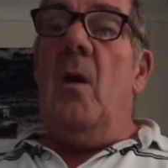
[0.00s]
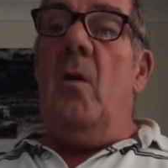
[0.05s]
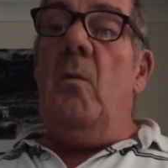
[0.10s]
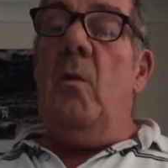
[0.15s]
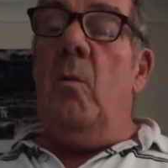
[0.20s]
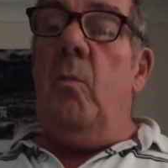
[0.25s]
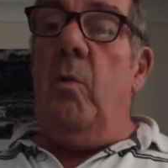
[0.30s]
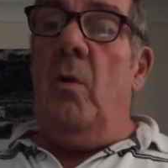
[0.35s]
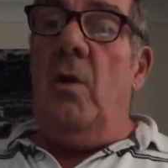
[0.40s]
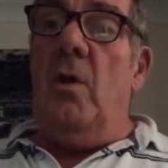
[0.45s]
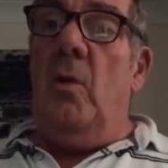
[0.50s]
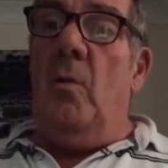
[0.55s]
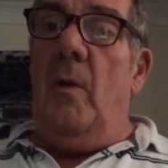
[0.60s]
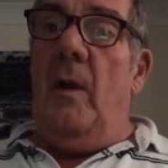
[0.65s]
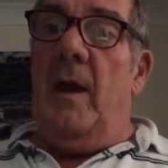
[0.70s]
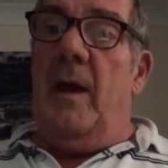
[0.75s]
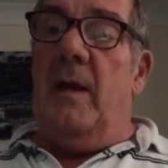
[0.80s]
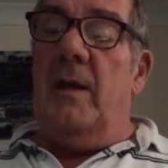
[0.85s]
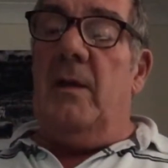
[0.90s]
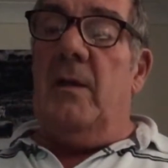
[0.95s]
Well, what you
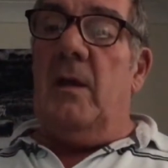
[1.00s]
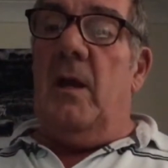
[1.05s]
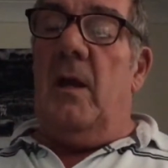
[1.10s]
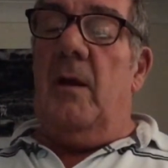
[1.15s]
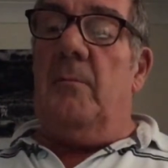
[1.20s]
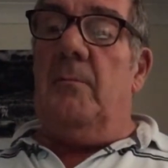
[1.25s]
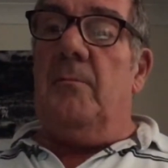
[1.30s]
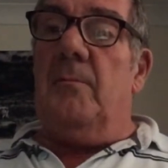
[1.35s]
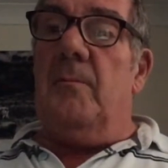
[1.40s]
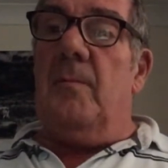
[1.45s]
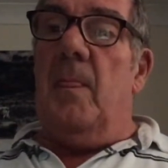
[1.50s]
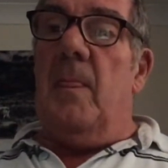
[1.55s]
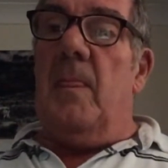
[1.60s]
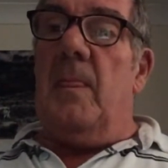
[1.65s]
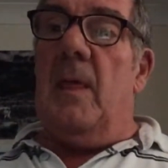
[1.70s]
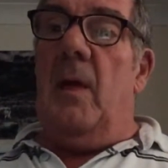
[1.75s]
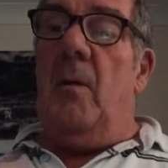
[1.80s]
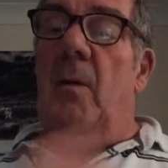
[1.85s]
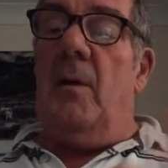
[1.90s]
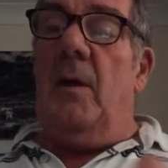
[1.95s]
had,
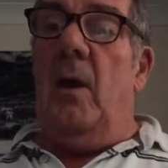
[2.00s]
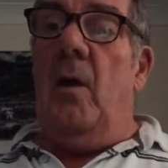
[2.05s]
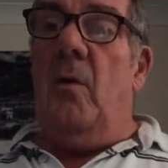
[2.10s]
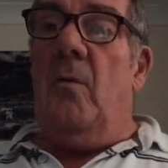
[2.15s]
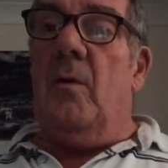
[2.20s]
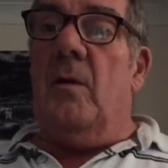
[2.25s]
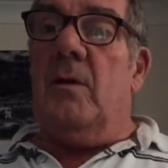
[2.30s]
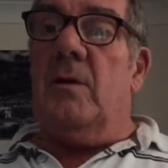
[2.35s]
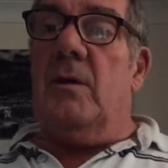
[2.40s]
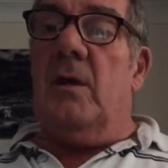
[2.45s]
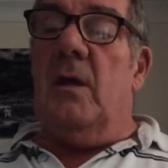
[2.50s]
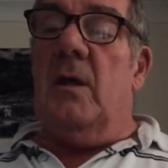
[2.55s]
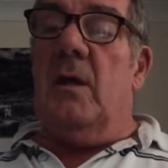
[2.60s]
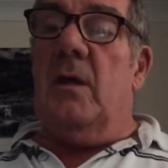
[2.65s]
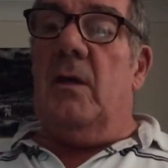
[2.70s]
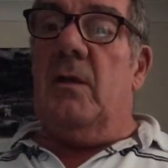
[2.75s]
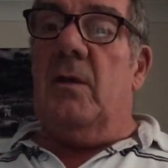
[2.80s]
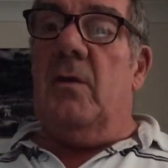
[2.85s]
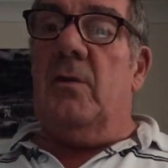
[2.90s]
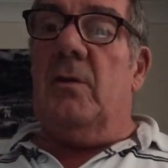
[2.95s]
now I know
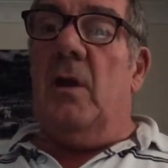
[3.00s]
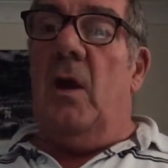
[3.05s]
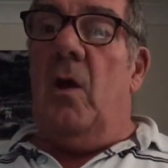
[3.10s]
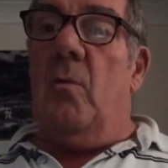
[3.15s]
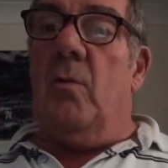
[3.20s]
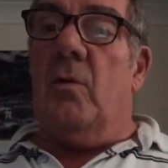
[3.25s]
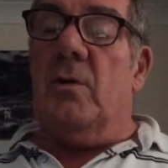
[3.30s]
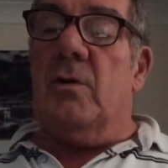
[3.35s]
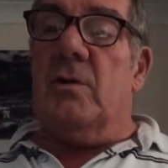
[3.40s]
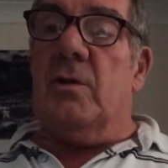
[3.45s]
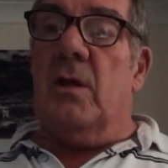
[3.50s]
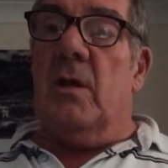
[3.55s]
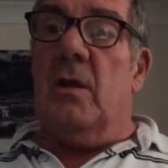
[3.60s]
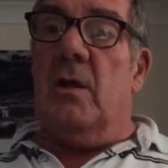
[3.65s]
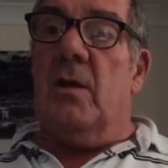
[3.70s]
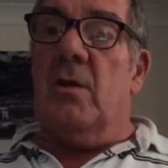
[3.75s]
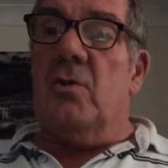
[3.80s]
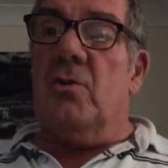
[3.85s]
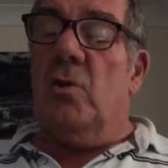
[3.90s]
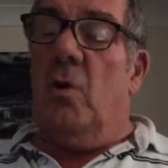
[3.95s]
that you'd know
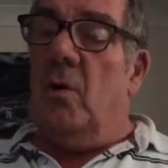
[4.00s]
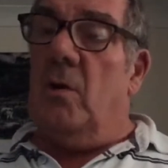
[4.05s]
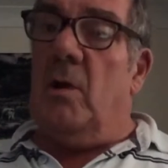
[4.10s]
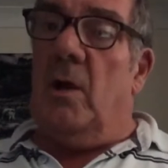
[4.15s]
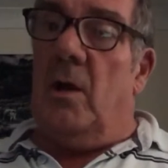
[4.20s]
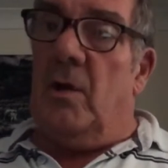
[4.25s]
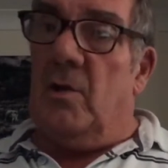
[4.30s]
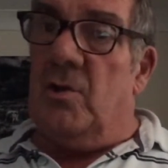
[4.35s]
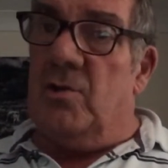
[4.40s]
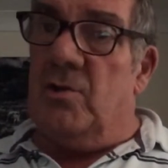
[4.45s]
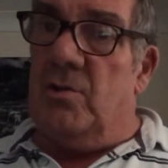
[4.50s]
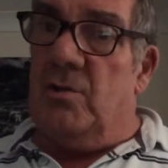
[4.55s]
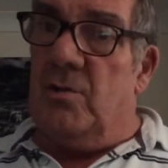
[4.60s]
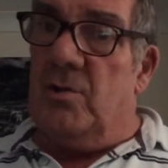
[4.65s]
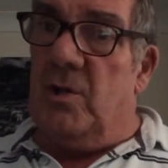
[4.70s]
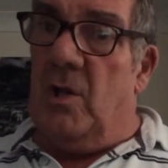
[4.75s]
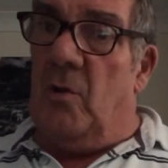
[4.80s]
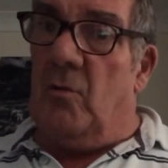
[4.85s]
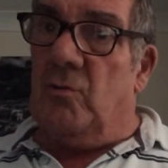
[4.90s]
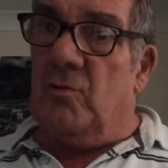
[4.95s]
what shotgun
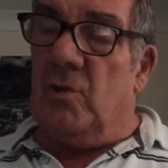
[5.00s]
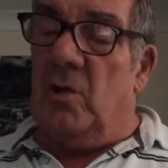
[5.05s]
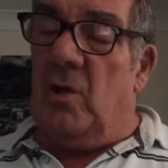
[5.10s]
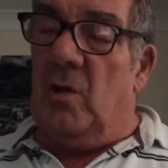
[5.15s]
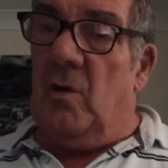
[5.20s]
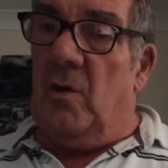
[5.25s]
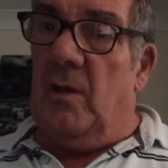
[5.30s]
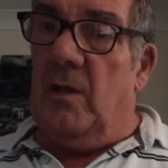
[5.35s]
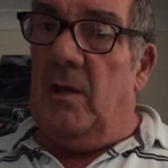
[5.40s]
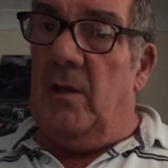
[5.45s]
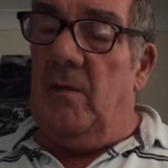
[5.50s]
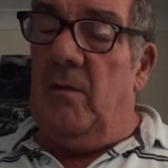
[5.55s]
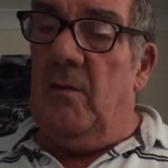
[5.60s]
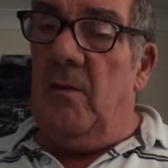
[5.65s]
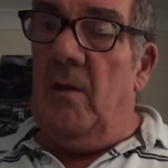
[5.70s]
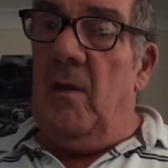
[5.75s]
shells are like.